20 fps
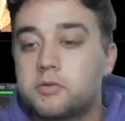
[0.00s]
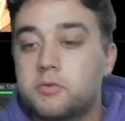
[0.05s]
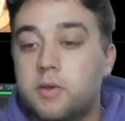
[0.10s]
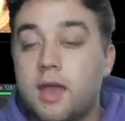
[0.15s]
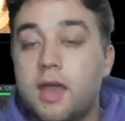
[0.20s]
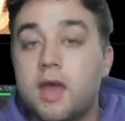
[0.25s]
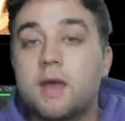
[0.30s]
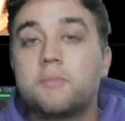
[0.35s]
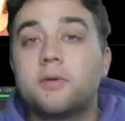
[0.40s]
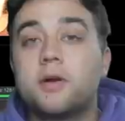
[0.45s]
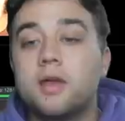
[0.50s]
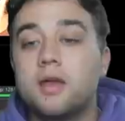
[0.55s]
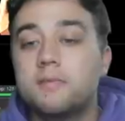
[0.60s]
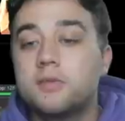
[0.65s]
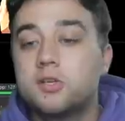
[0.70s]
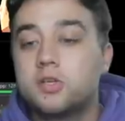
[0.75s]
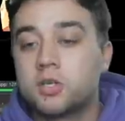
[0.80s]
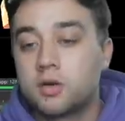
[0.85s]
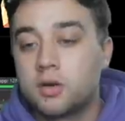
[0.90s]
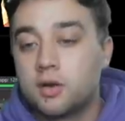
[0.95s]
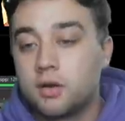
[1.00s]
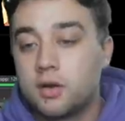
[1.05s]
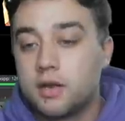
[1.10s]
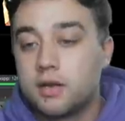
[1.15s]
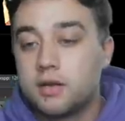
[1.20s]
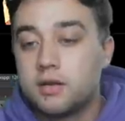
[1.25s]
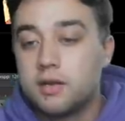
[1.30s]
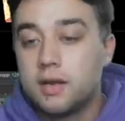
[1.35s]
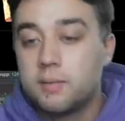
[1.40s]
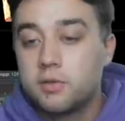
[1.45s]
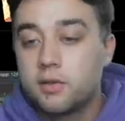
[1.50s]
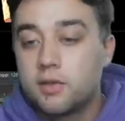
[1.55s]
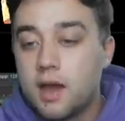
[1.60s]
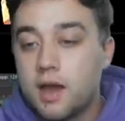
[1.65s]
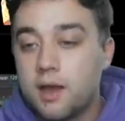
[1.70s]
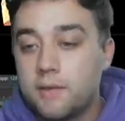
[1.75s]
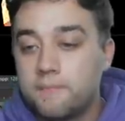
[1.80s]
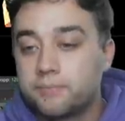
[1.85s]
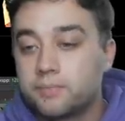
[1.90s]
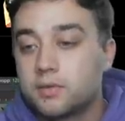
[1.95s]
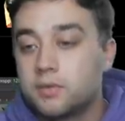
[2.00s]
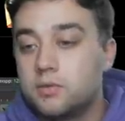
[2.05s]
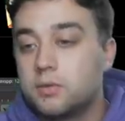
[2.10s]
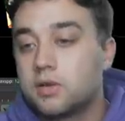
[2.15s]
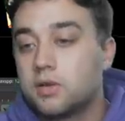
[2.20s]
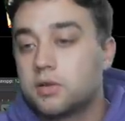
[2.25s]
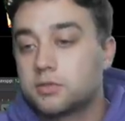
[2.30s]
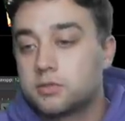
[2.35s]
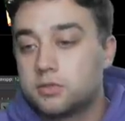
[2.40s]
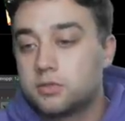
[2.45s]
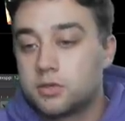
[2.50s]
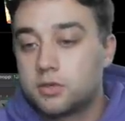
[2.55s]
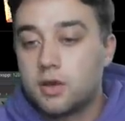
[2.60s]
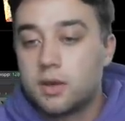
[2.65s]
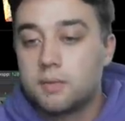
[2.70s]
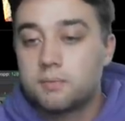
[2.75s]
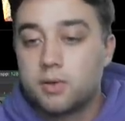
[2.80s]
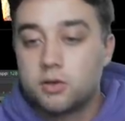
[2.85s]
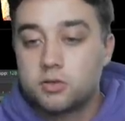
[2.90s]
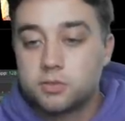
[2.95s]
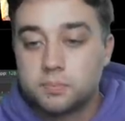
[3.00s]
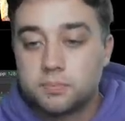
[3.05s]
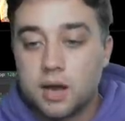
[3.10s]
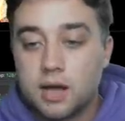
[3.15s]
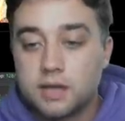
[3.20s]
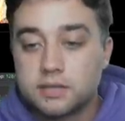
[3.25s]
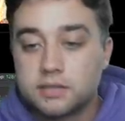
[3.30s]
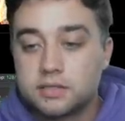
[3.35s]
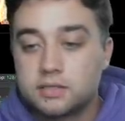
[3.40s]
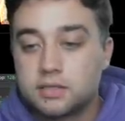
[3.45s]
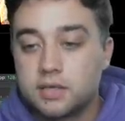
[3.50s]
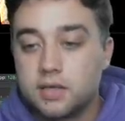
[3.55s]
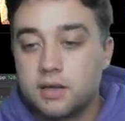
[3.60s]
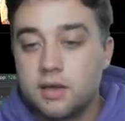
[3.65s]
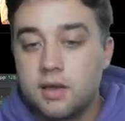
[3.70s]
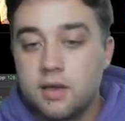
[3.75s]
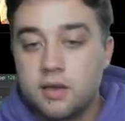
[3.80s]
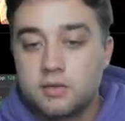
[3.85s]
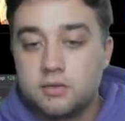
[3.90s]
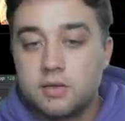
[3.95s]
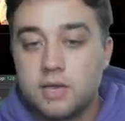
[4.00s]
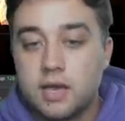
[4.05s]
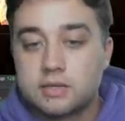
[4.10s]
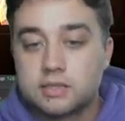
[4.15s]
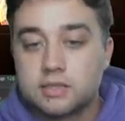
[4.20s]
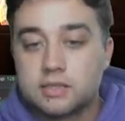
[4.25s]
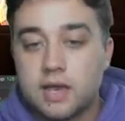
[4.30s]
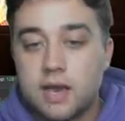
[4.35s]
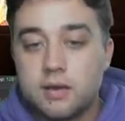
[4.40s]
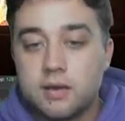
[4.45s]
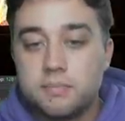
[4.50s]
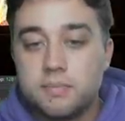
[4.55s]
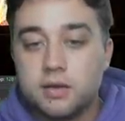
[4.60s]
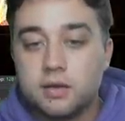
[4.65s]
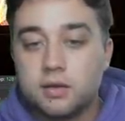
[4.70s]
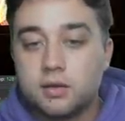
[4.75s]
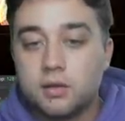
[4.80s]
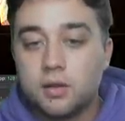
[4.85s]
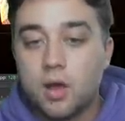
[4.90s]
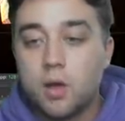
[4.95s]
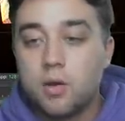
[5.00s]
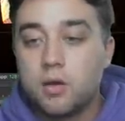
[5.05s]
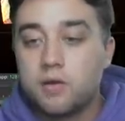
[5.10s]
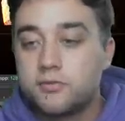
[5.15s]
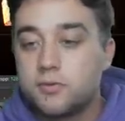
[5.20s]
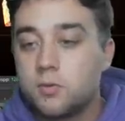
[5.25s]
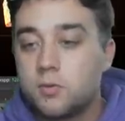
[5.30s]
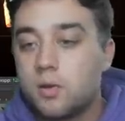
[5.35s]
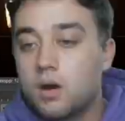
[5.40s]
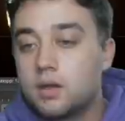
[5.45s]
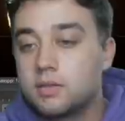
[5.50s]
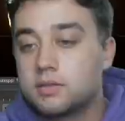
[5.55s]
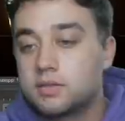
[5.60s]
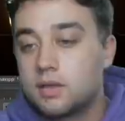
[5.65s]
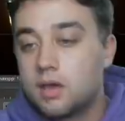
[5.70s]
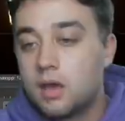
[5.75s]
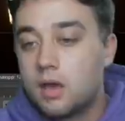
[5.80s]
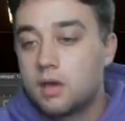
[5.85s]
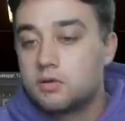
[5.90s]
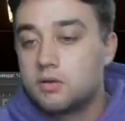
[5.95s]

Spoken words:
to camera imager and enable that, you can also turn on post-processing. You guys can add a bit of glow if you want.